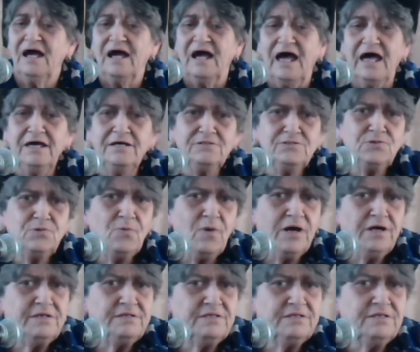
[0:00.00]
And
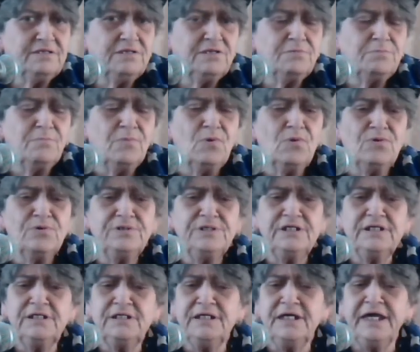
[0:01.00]
when the
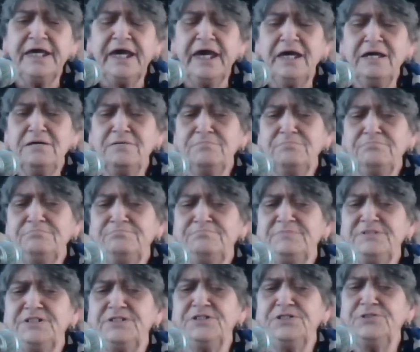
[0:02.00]
morning
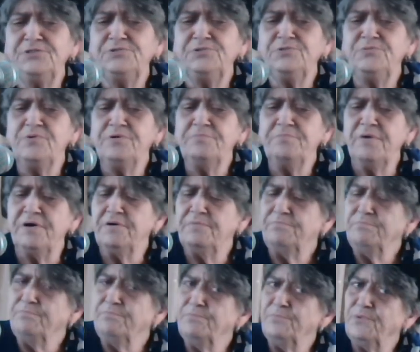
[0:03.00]
came, do you
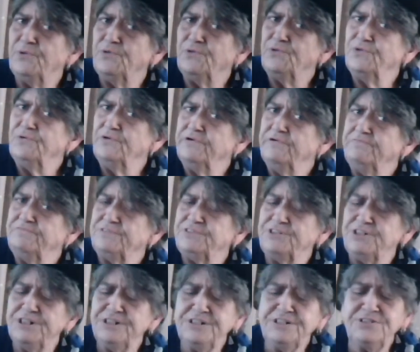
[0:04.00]
remember if
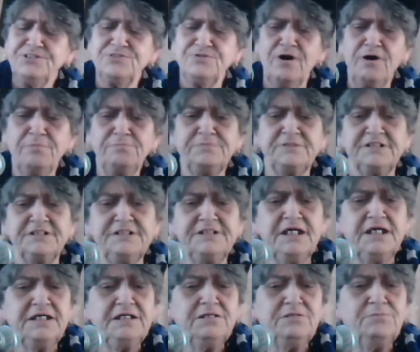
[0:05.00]
she dropped a
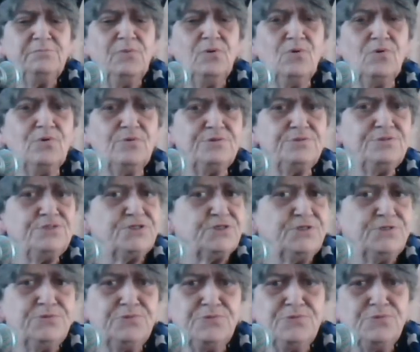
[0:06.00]
name or
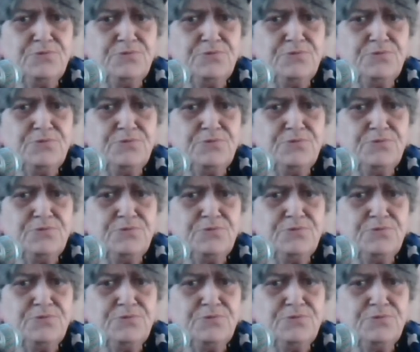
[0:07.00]
two?